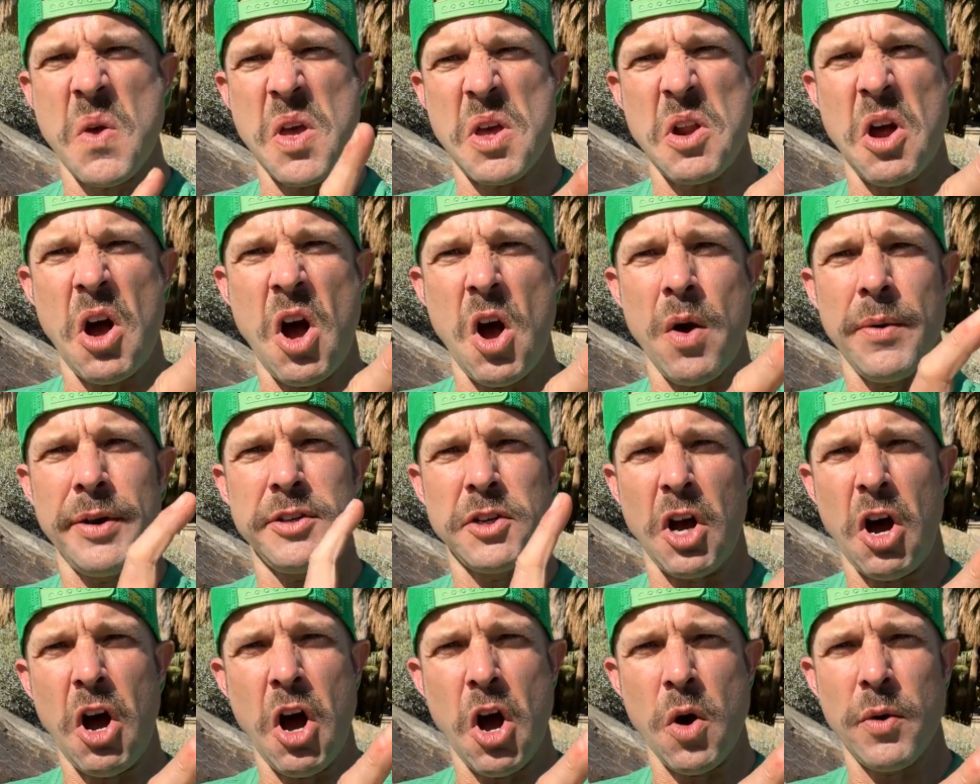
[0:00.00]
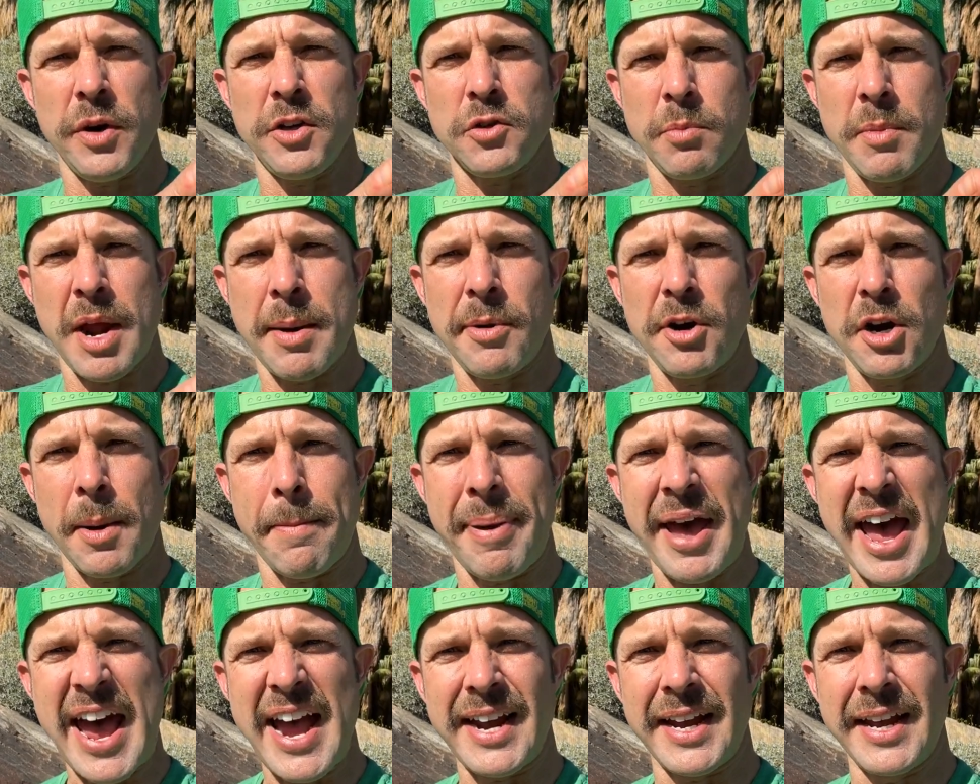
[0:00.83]
And always, always remember to
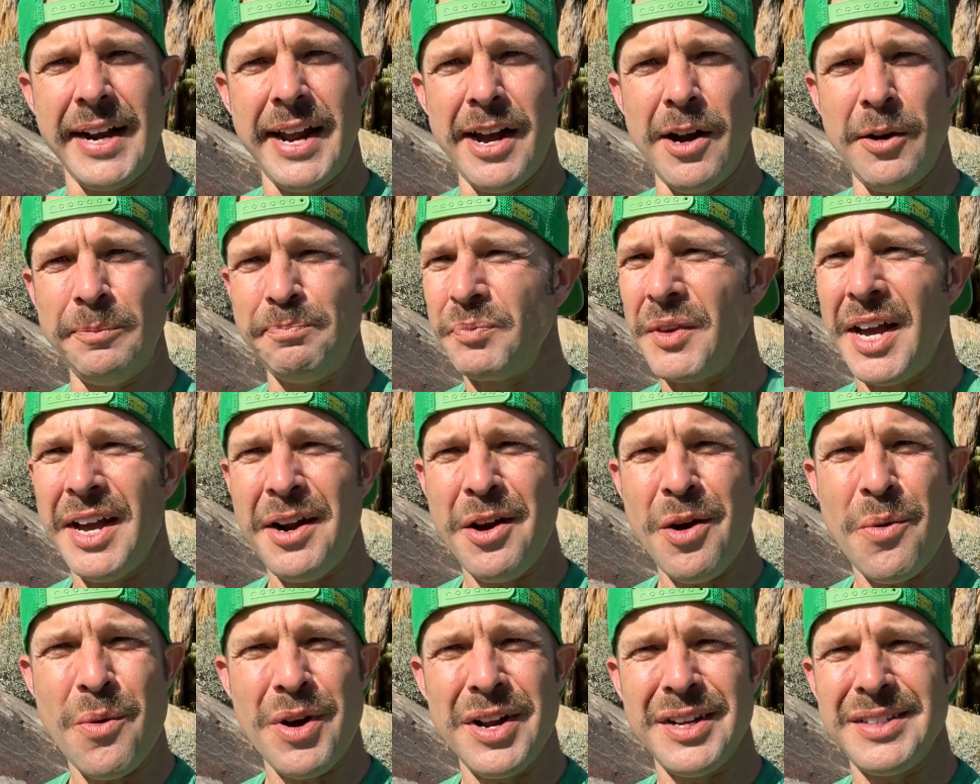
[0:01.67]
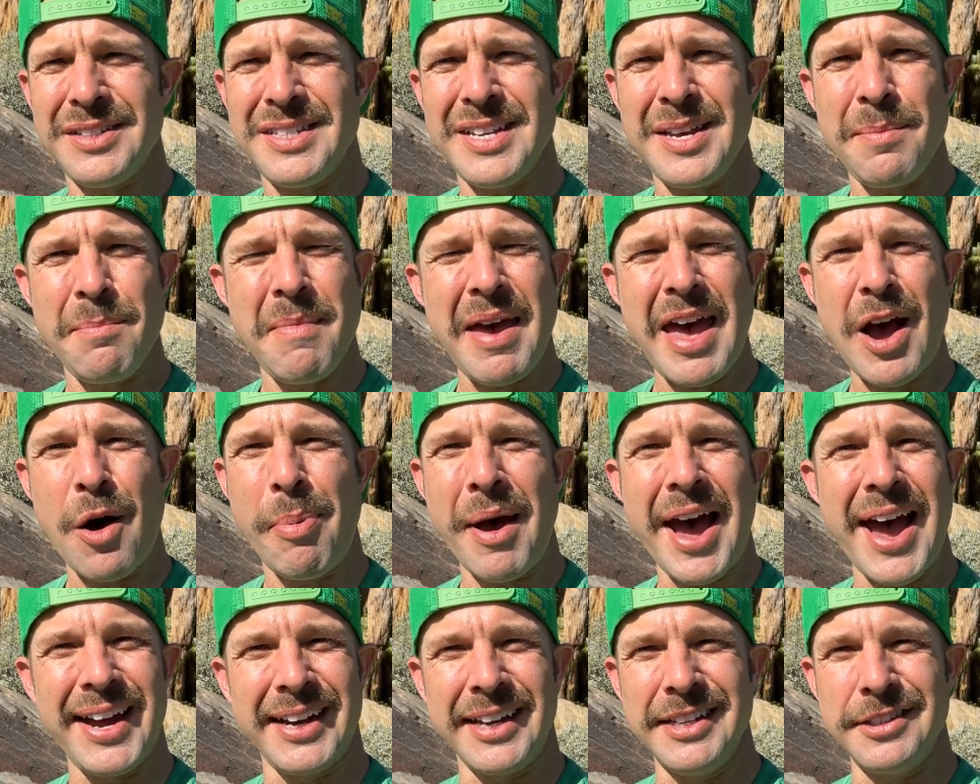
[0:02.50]
pack it out. I don't wanna see mail
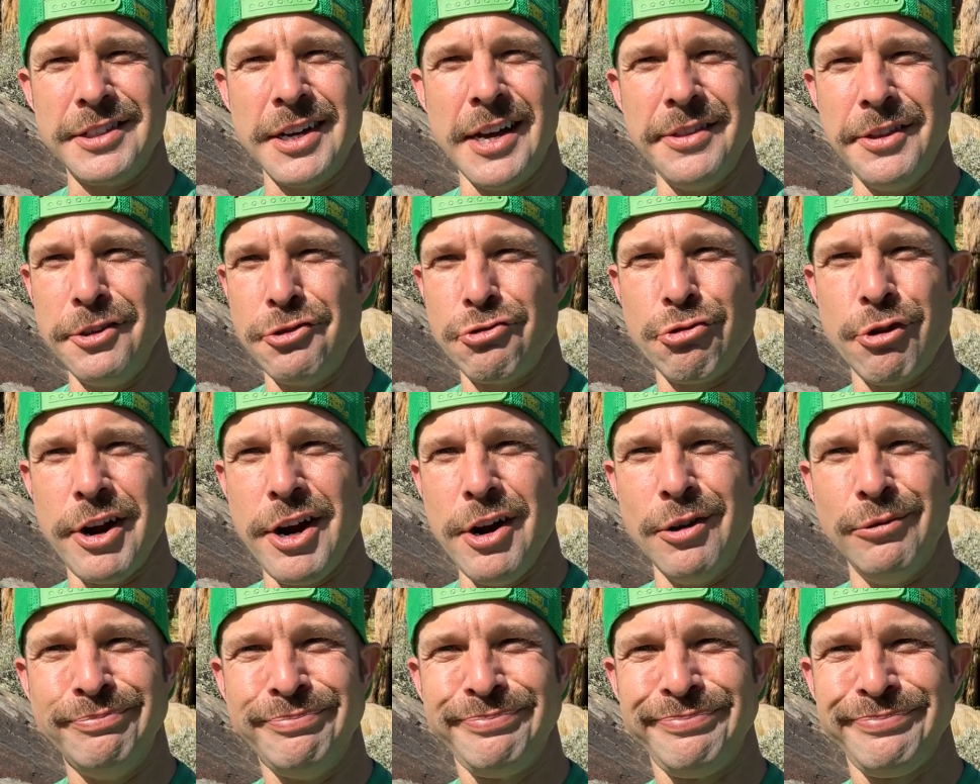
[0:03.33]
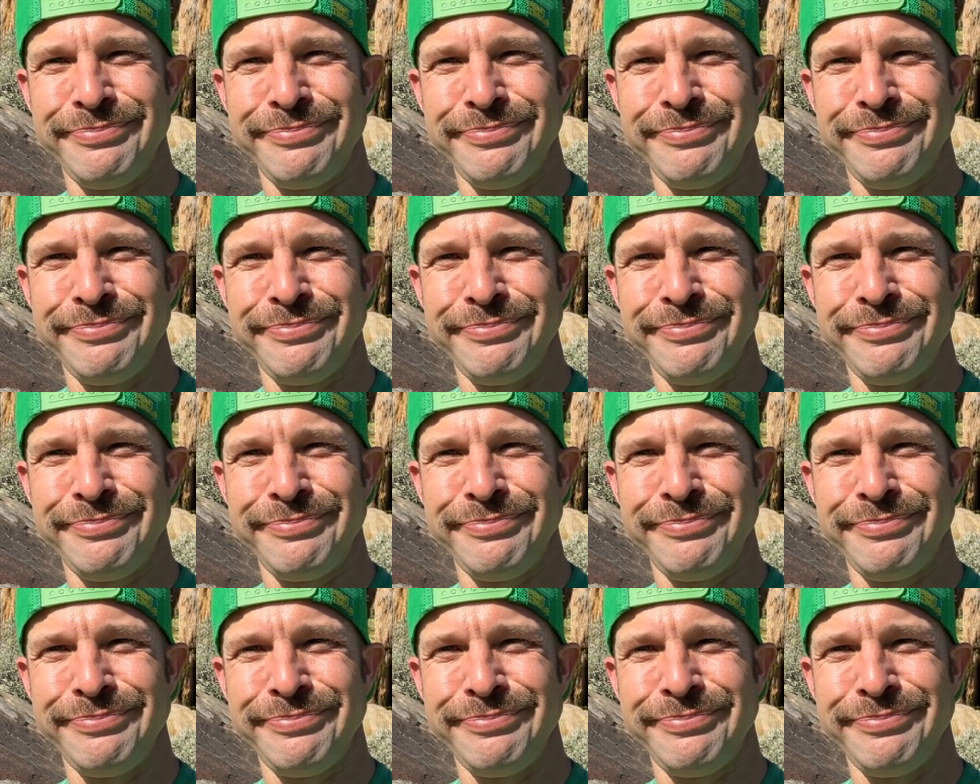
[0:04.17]
packets on the trail.